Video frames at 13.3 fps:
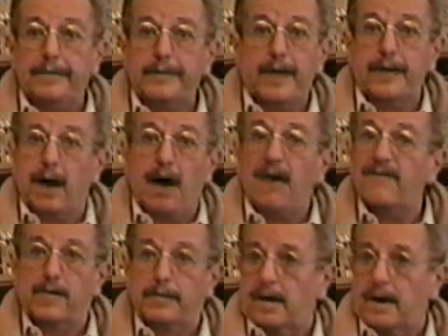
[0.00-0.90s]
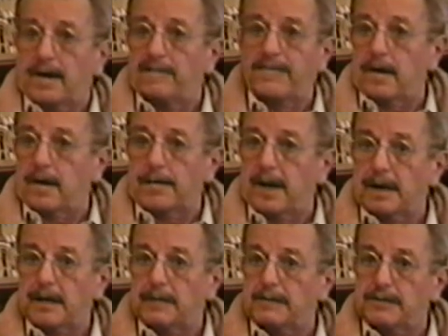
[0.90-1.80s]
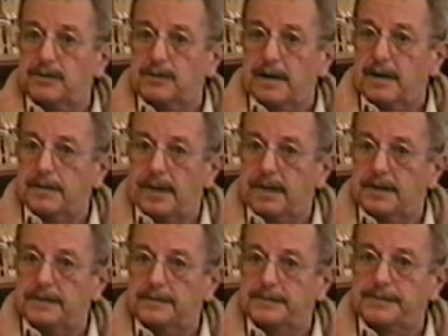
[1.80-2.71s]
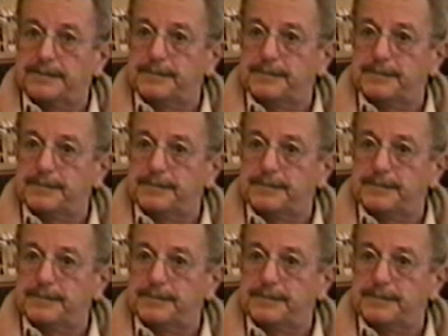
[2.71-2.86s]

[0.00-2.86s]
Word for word: don't get offered very many straight plays.